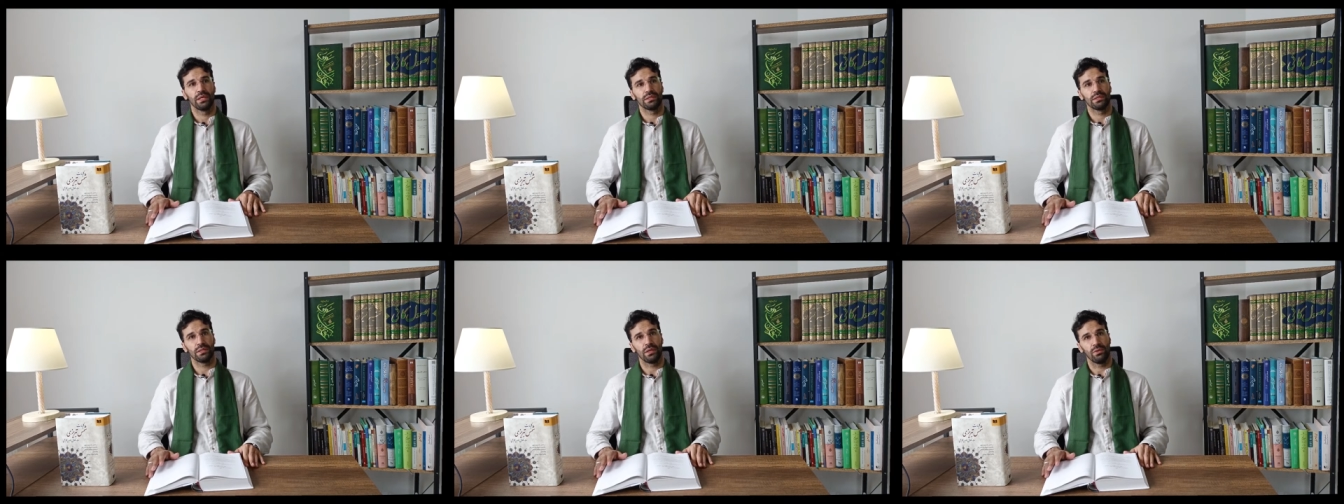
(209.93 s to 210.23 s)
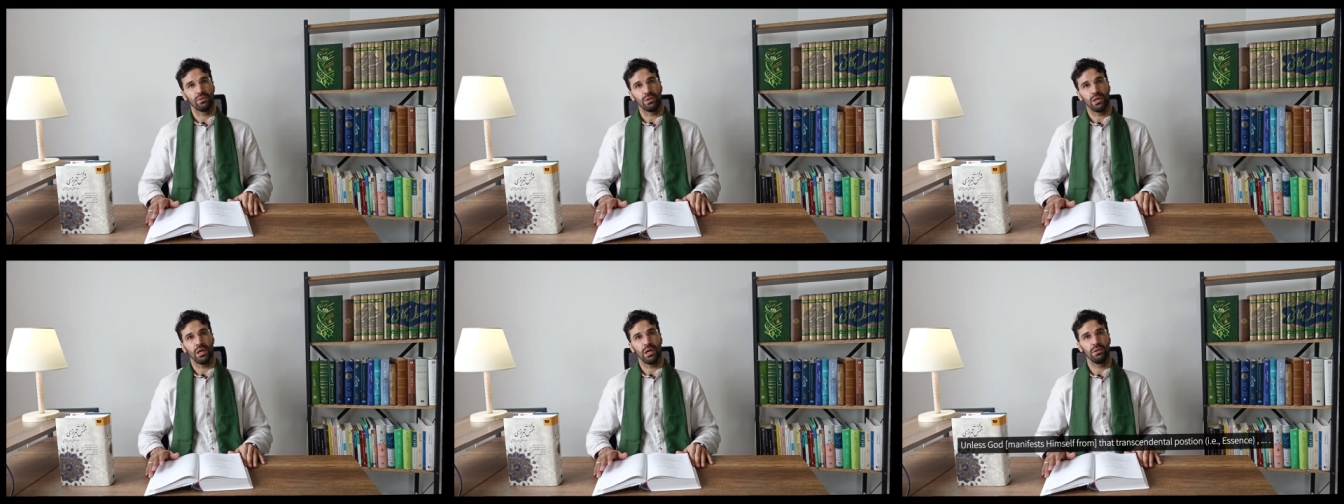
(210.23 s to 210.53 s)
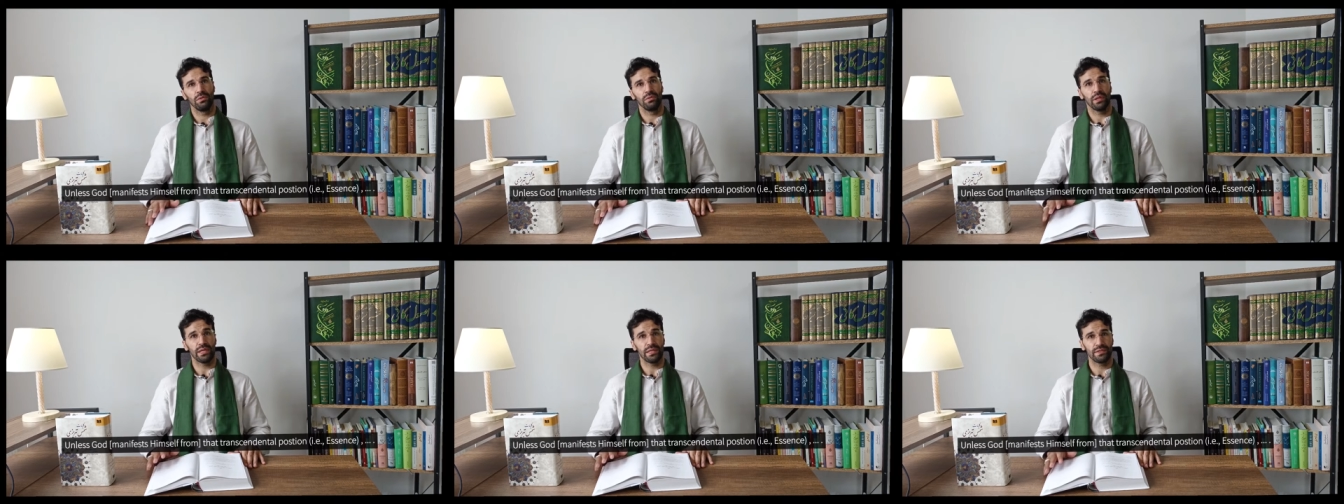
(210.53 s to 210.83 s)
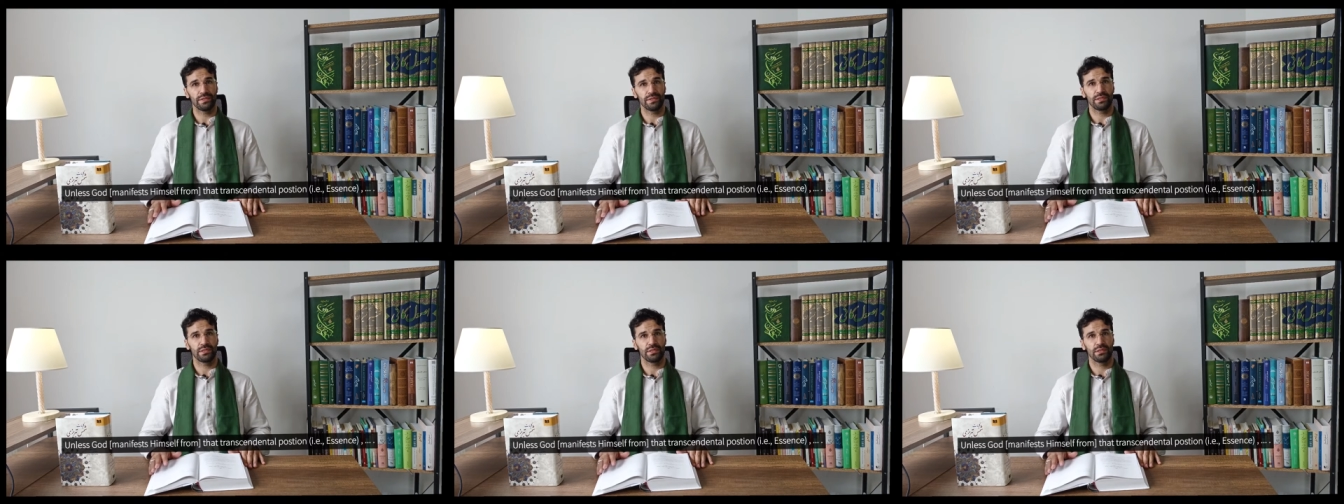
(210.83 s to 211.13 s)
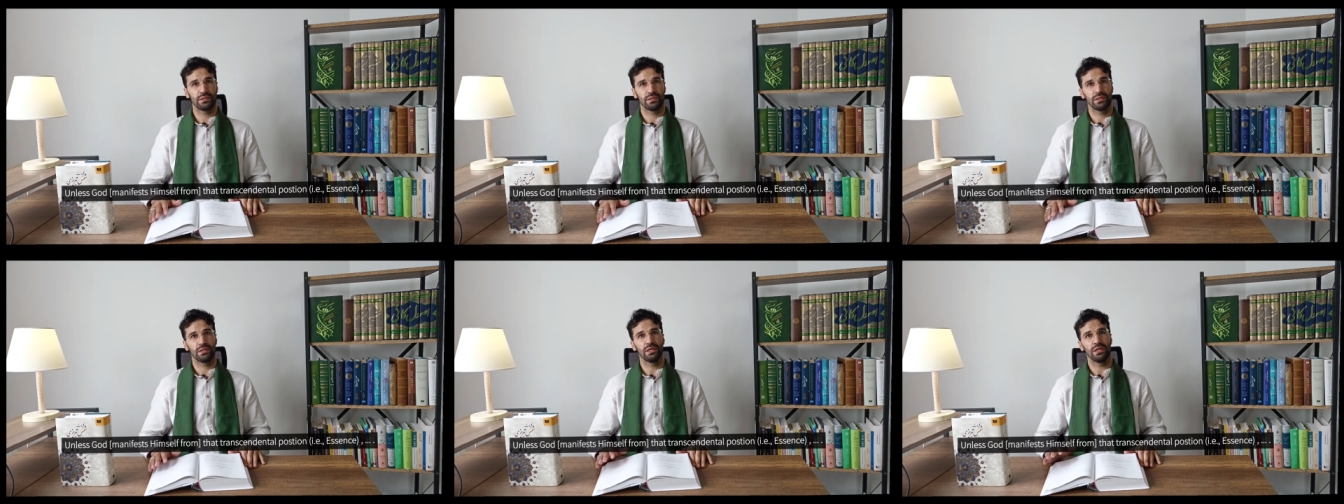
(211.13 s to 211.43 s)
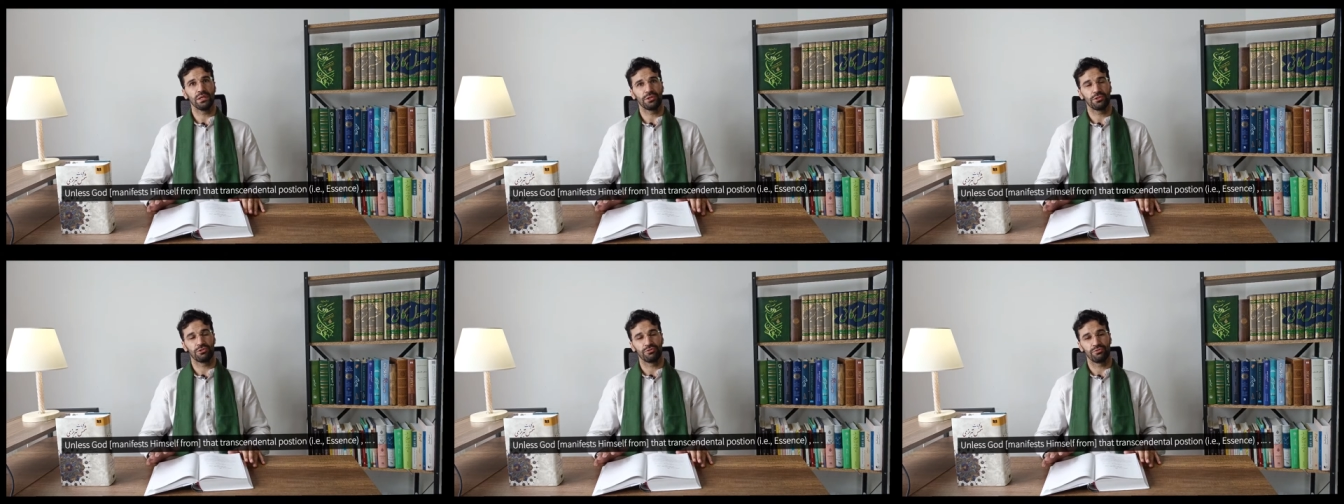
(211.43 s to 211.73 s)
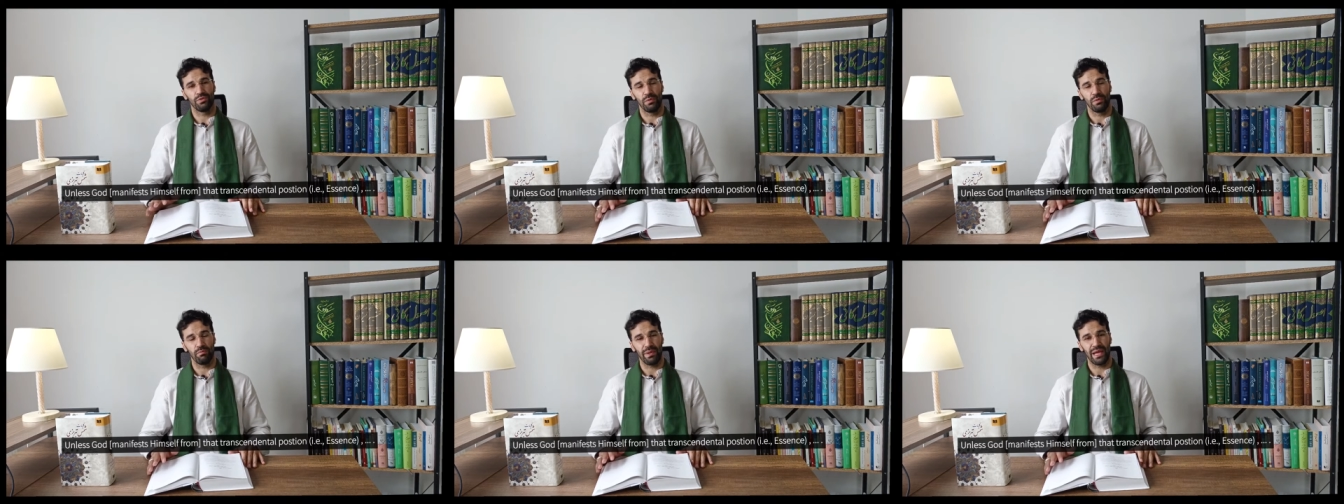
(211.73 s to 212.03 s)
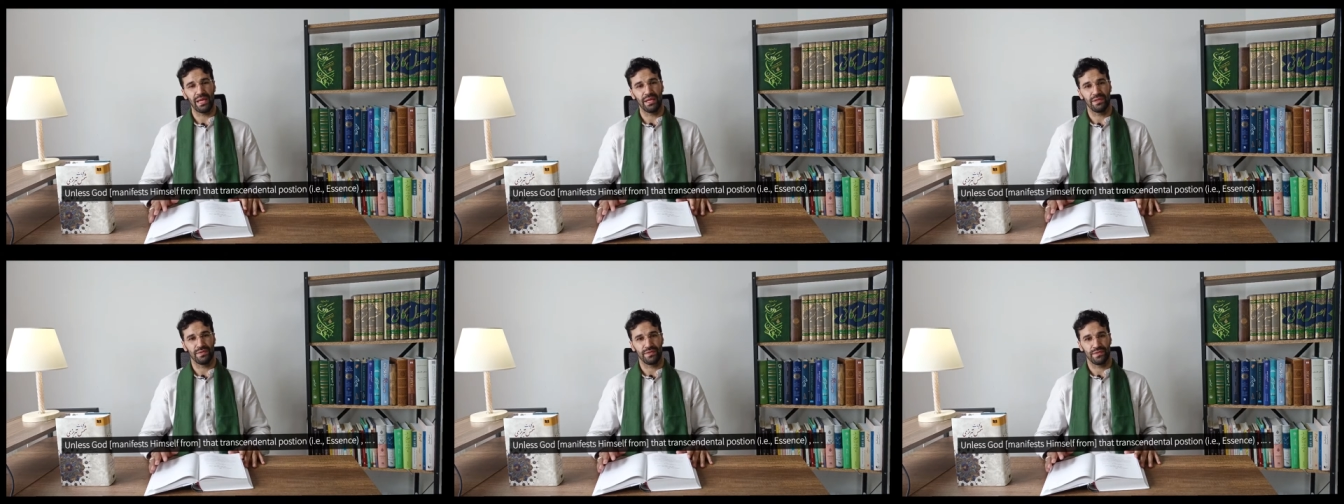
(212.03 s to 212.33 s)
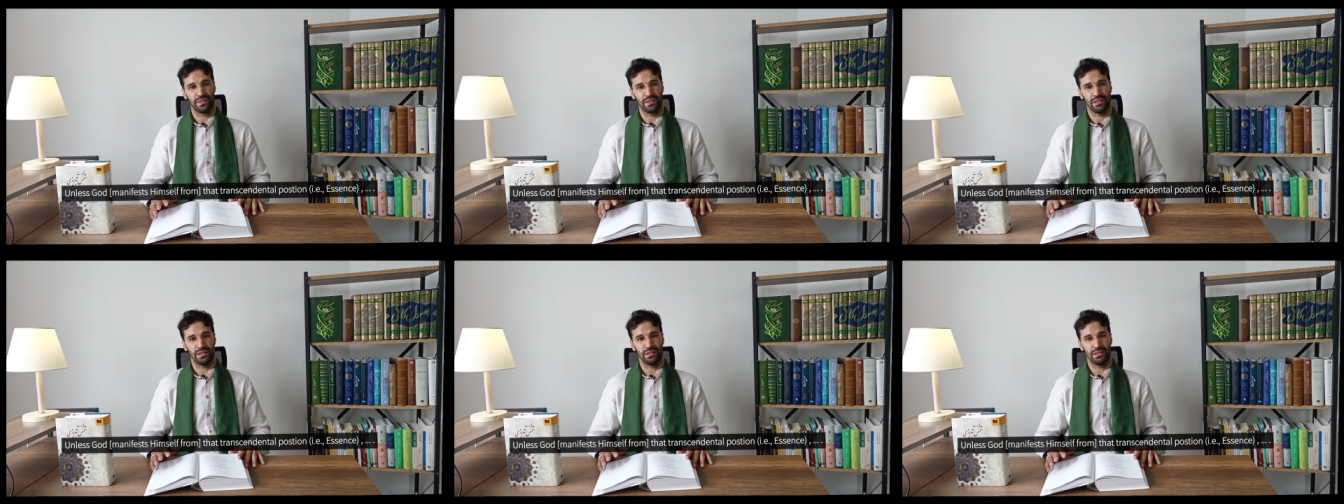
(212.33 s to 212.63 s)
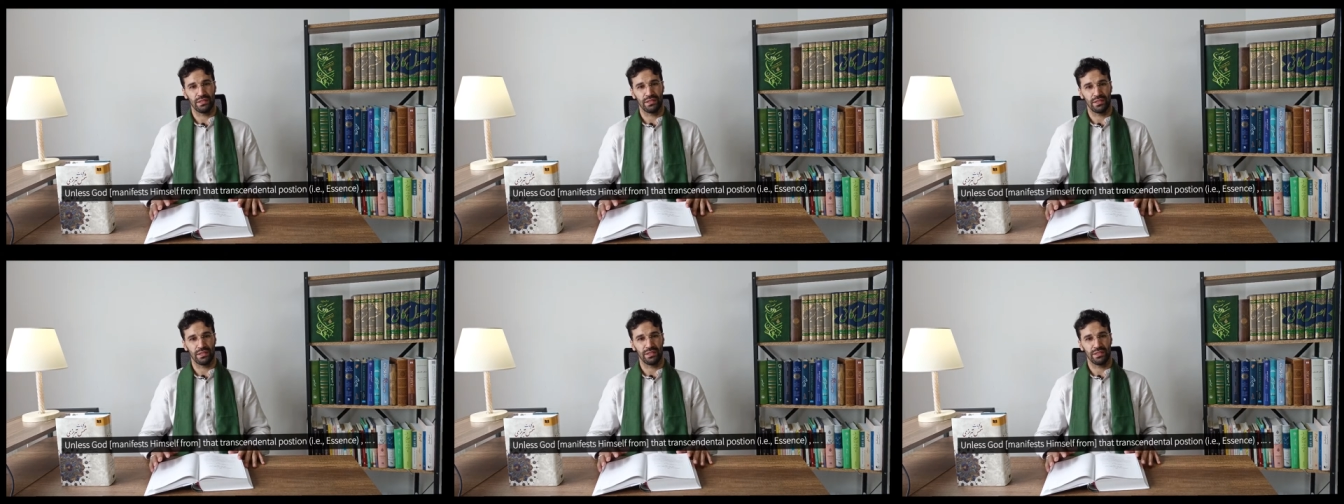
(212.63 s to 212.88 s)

So, unless God remains in,